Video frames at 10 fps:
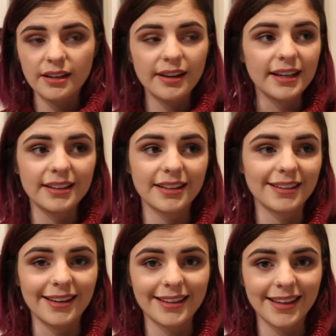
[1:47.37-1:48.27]
anything
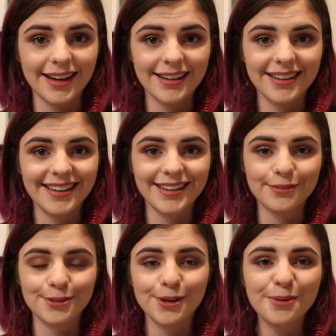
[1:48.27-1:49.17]
like that, and
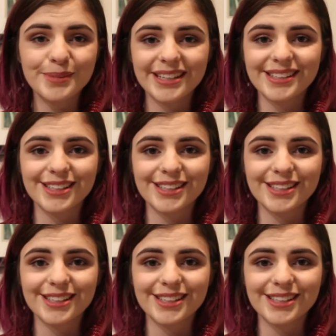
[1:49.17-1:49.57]
if you know me,